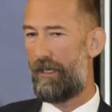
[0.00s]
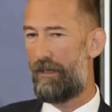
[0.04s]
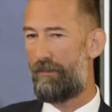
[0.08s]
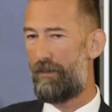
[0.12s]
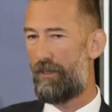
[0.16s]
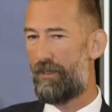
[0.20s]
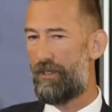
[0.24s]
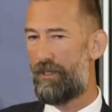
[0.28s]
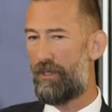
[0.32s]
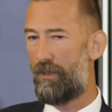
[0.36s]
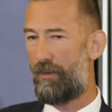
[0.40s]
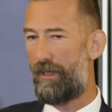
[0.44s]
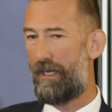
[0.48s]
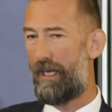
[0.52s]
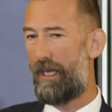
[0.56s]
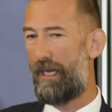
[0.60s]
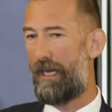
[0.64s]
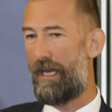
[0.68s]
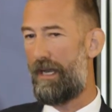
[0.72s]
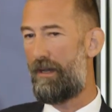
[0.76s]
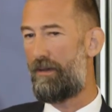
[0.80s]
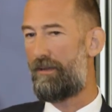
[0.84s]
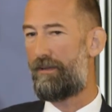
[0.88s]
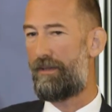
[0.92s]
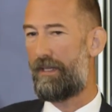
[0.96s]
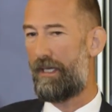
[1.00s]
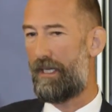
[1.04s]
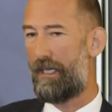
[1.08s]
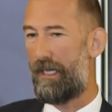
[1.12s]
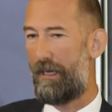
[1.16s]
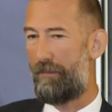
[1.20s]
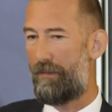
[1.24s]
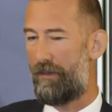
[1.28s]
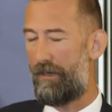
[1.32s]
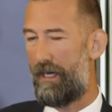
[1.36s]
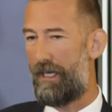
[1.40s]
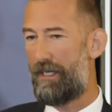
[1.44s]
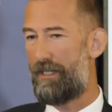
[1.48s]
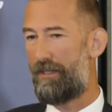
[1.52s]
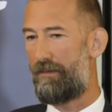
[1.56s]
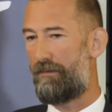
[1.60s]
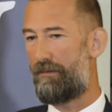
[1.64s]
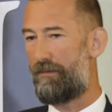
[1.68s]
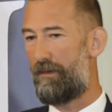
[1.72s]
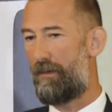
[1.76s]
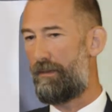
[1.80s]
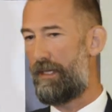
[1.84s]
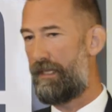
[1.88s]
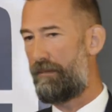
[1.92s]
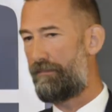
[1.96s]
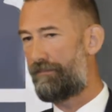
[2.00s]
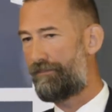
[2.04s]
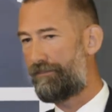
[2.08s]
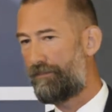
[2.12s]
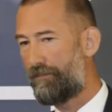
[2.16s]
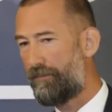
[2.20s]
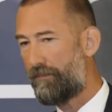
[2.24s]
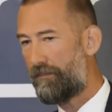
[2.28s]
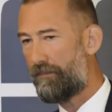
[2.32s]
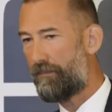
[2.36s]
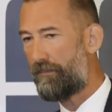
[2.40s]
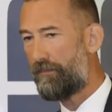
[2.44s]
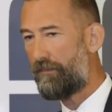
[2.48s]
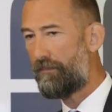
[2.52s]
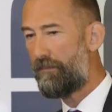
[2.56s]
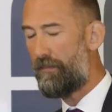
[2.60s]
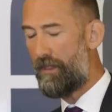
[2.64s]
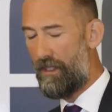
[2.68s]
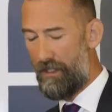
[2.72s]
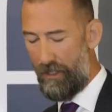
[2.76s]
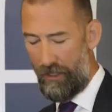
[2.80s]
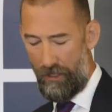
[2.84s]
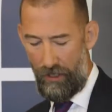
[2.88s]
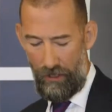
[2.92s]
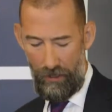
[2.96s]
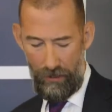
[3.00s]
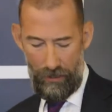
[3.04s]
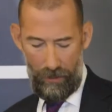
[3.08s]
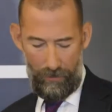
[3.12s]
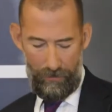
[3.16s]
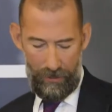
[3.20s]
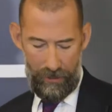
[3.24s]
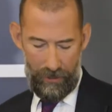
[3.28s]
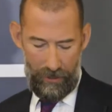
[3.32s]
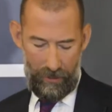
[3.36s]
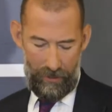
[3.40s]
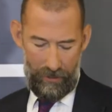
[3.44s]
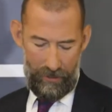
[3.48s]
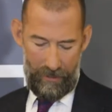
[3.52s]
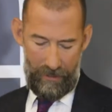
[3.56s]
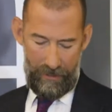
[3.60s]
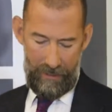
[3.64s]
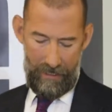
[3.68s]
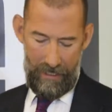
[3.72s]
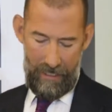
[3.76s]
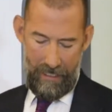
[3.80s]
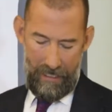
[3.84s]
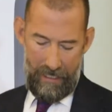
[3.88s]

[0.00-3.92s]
I'm not sure we're getting healthy collaboration from it. It's a huge opportunity.